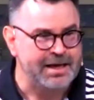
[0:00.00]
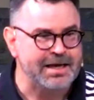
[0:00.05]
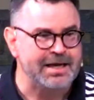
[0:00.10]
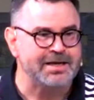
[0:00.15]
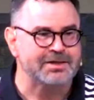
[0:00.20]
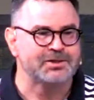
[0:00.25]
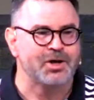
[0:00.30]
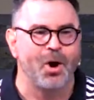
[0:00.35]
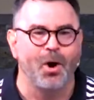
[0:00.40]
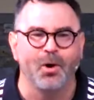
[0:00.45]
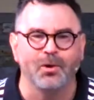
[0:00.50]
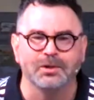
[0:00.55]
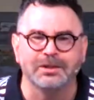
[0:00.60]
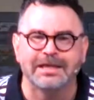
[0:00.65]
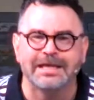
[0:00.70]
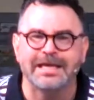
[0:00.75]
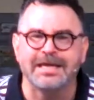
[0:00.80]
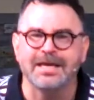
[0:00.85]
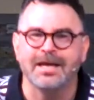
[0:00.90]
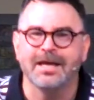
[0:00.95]
It is
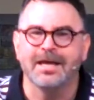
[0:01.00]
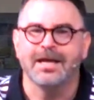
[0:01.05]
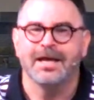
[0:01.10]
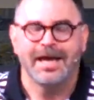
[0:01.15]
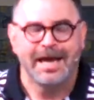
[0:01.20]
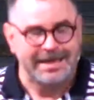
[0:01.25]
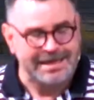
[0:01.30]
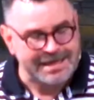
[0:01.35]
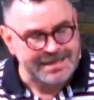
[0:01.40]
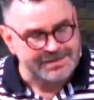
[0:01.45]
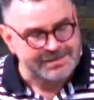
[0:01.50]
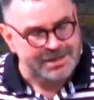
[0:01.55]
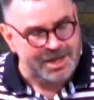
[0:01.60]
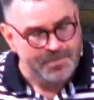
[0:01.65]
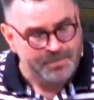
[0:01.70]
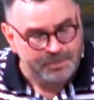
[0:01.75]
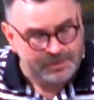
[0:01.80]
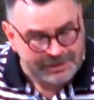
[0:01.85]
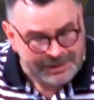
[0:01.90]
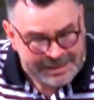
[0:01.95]
wholly and it is
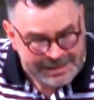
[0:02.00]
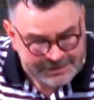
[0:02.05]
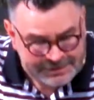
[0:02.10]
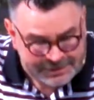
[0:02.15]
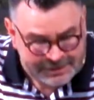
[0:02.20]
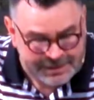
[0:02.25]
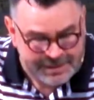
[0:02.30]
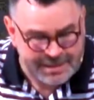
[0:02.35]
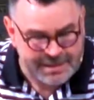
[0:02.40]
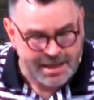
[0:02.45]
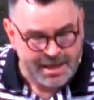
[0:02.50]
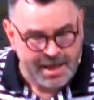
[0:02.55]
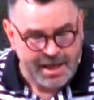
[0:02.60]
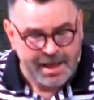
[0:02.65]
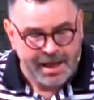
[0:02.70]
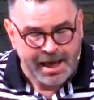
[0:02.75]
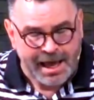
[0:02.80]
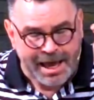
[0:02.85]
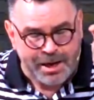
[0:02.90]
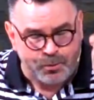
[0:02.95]
completely
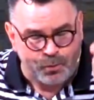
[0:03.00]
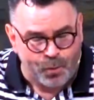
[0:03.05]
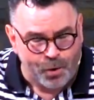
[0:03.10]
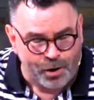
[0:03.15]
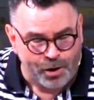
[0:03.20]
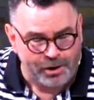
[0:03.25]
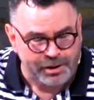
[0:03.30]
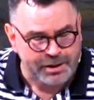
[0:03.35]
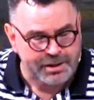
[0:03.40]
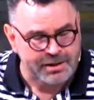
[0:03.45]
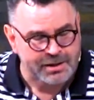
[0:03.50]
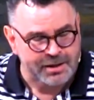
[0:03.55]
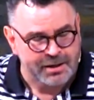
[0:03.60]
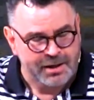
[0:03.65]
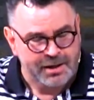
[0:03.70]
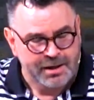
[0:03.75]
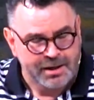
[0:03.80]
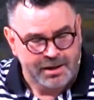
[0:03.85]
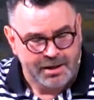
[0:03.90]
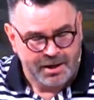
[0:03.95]
a work
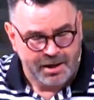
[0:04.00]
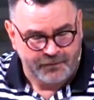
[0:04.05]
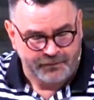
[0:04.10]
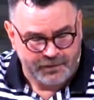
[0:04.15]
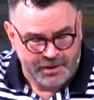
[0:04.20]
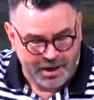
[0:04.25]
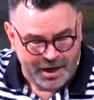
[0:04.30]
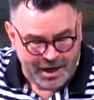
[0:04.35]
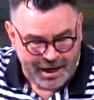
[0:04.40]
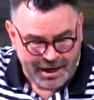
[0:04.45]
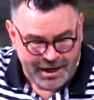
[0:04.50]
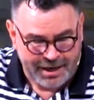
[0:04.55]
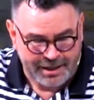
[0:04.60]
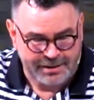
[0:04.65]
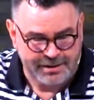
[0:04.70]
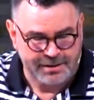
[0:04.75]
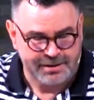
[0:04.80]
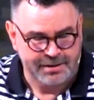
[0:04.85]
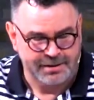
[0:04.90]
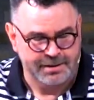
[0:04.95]
of
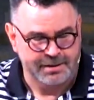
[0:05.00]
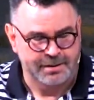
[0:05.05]
God.